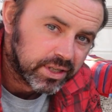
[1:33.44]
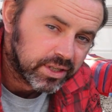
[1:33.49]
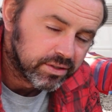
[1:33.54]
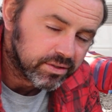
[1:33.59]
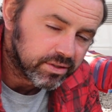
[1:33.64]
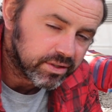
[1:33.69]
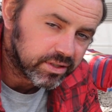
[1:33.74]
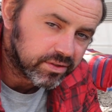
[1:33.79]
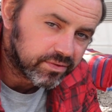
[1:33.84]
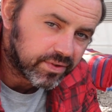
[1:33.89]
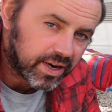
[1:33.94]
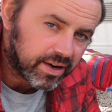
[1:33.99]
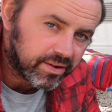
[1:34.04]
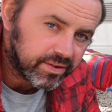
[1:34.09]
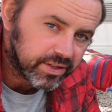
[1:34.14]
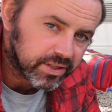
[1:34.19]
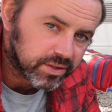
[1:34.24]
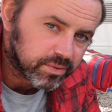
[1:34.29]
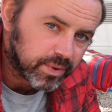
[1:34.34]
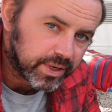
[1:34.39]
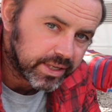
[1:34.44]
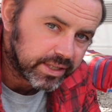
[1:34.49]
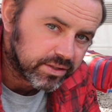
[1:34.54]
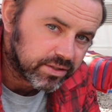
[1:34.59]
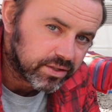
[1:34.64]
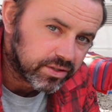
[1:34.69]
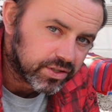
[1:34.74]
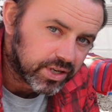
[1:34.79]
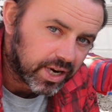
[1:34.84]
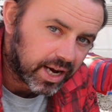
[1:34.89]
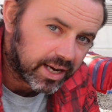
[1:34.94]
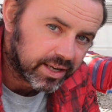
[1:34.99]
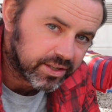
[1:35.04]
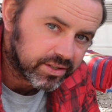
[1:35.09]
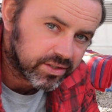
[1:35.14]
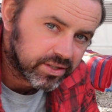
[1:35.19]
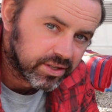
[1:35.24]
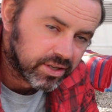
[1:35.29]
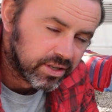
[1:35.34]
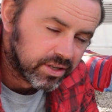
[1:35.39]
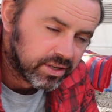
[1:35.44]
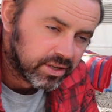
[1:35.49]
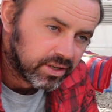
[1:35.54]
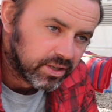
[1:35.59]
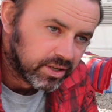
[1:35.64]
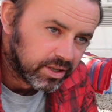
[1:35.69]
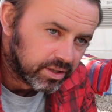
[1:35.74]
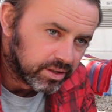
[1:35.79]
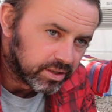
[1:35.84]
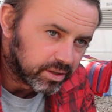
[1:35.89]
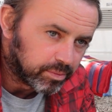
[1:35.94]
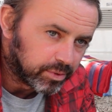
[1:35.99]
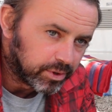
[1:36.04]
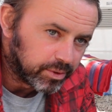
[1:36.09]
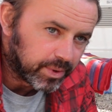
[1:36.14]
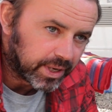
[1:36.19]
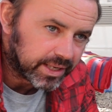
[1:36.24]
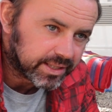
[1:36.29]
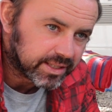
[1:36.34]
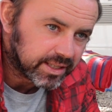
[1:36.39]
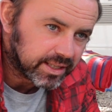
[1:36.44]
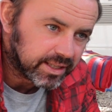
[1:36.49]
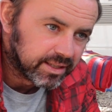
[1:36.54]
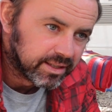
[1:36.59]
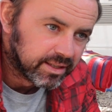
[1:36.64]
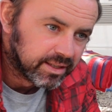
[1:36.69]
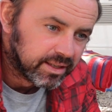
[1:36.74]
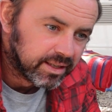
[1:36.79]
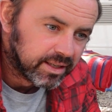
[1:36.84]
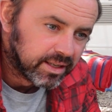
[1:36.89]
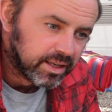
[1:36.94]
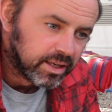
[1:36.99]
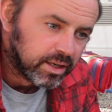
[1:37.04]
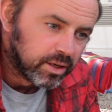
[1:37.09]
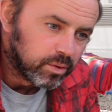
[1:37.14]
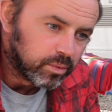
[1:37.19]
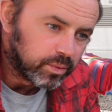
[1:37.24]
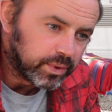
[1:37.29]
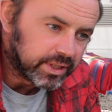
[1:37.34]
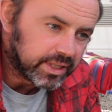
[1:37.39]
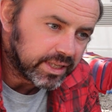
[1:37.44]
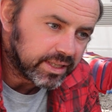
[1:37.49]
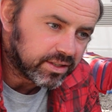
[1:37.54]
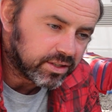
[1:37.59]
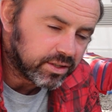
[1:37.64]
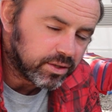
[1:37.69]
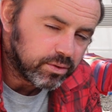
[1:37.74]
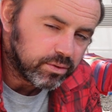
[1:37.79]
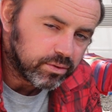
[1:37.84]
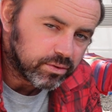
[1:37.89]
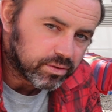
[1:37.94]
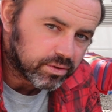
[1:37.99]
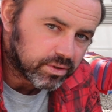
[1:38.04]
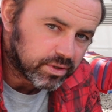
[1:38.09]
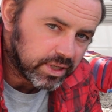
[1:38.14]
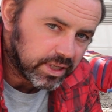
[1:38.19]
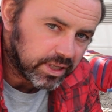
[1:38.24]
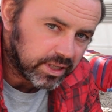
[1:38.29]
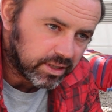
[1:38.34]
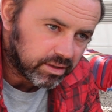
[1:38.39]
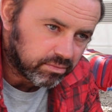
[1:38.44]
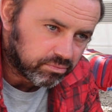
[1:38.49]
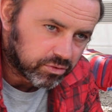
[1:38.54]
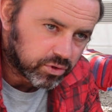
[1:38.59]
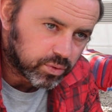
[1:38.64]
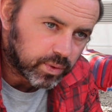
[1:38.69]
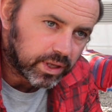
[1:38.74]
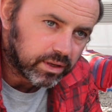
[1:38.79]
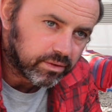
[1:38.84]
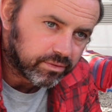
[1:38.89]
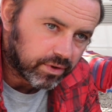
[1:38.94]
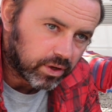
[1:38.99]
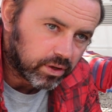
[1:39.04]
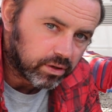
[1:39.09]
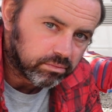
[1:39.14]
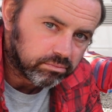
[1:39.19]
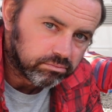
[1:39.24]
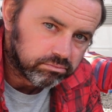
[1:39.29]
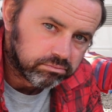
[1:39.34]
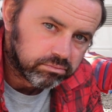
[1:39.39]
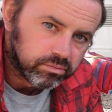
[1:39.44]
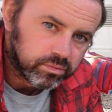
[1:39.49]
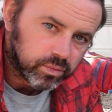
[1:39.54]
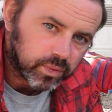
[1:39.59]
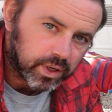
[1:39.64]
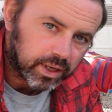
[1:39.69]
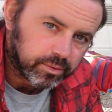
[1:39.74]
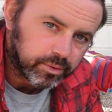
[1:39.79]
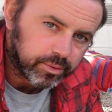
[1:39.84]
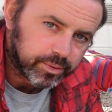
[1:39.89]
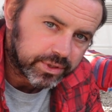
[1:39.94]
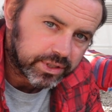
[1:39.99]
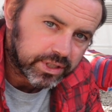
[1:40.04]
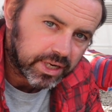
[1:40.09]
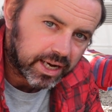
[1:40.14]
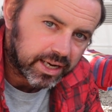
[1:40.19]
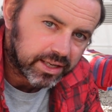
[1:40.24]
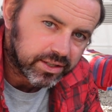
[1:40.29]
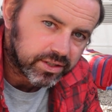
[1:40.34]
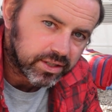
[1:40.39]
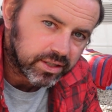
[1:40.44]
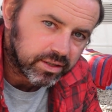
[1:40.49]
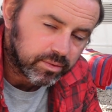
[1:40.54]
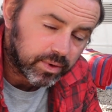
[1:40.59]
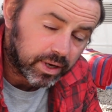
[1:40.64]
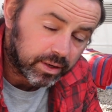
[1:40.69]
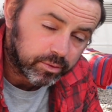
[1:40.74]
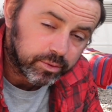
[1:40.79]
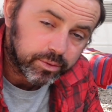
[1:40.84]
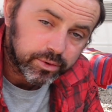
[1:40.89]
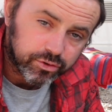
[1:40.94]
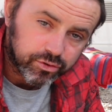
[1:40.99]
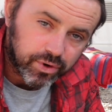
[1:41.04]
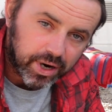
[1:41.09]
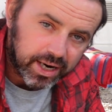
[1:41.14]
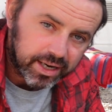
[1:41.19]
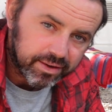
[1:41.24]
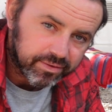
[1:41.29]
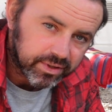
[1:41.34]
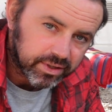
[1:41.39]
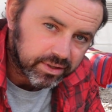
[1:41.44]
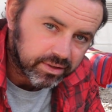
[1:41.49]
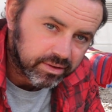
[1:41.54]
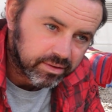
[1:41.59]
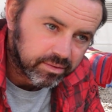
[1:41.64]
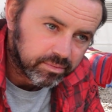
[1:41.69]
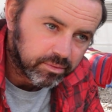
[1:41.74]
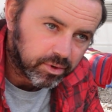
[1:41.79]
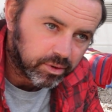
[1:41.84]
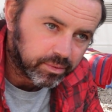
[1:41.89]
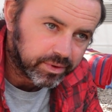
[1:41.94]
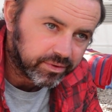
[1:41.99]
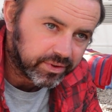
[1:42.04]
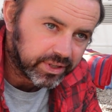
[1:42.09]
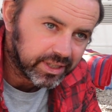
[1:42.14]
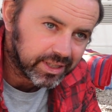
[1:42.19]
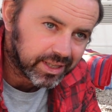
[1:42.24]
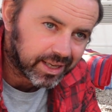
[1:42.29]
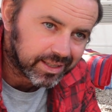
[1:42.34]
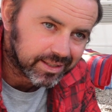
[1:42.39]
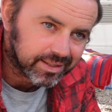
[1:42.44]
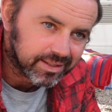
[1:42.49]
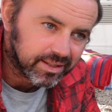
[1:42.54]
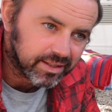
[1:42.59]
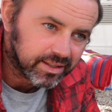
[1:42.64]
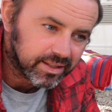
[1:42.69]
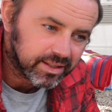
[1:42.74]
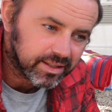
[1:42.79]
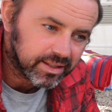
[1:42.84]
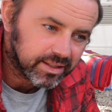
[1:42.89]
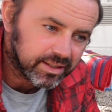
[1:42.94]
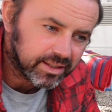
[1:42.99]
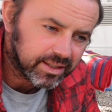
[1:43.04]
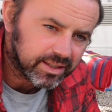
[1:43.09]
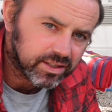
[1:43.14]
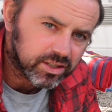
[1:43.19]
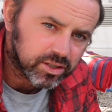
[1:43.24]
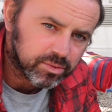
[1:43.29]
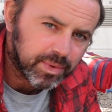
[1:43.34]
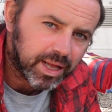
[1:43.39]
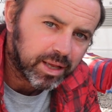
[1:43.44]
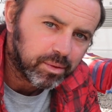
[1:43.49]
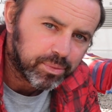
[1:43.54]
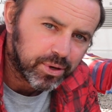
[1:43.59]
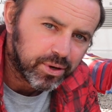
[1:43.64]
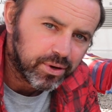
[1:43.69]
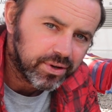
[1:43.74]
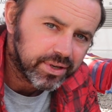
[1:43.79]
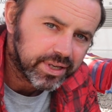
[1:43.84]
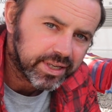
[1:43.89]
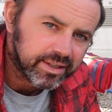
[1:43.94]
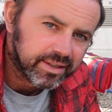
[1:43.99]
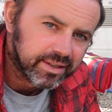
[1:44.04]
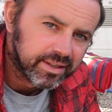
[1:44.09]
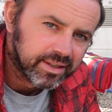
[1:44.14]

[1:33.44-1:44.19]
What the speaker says: So there's various ways to charge the Bluetti. We did use the 12 volt while we were driving, but we realised that you could smell burning